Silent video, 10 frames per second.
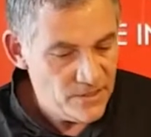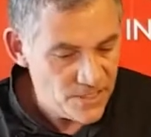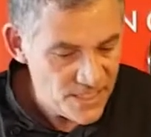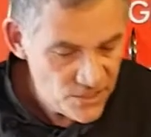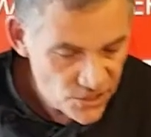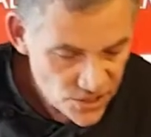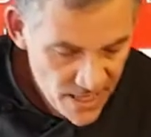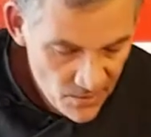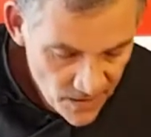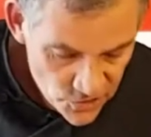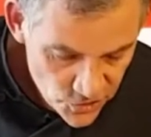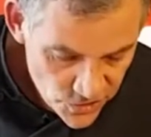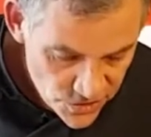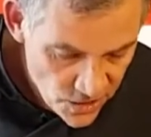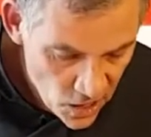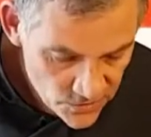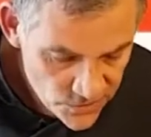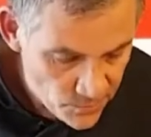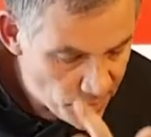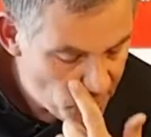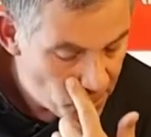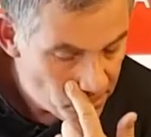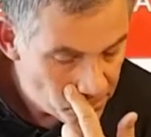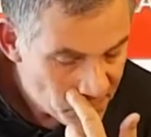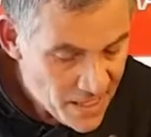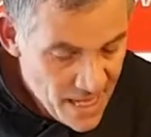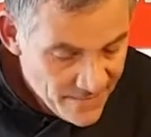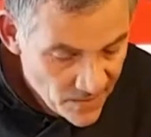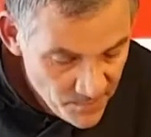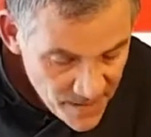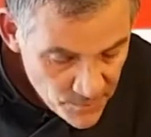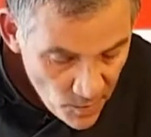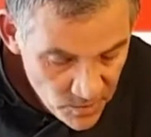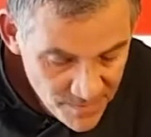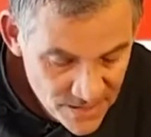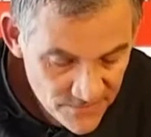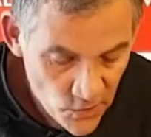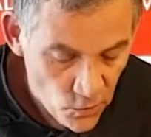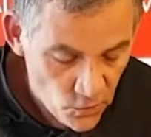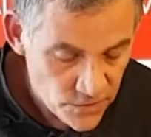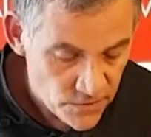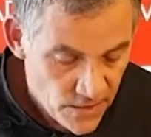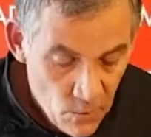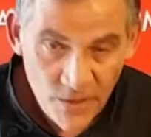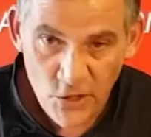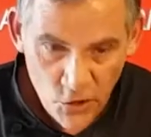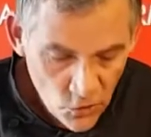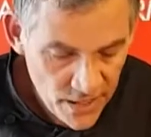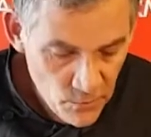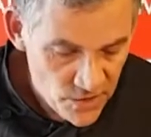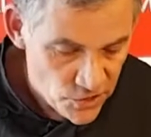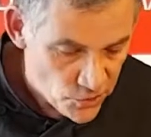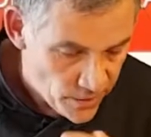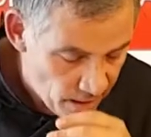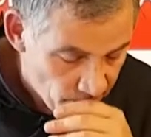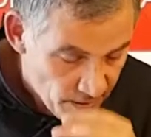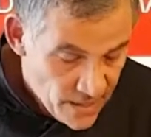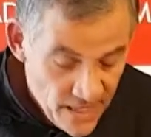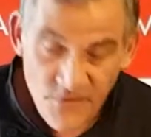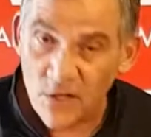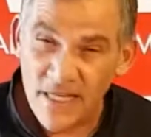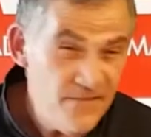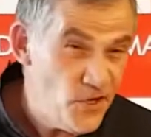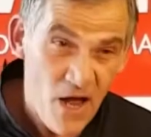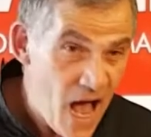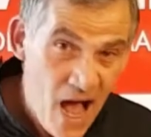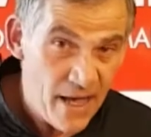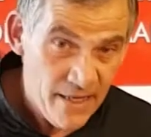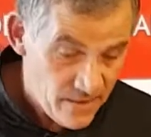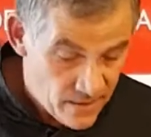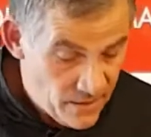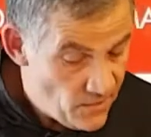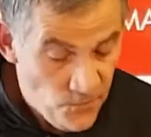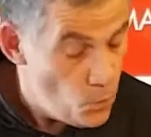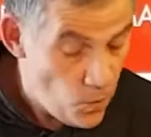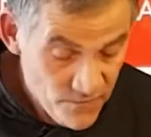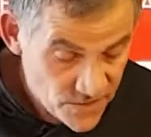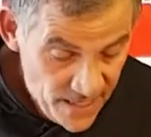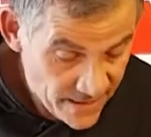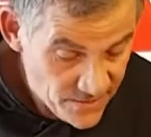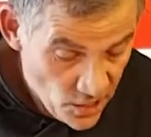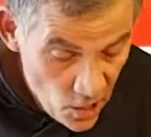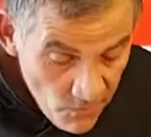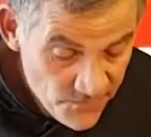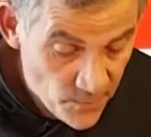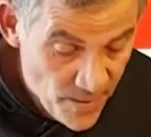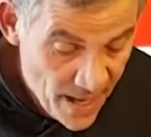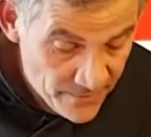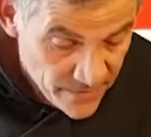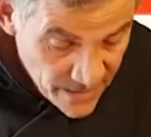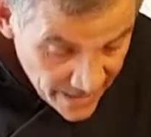and see just how that sugar starts to burn. Now the big problem is, of course, when you're cooking with sugar, if you leave your eye for 1 second off the pan,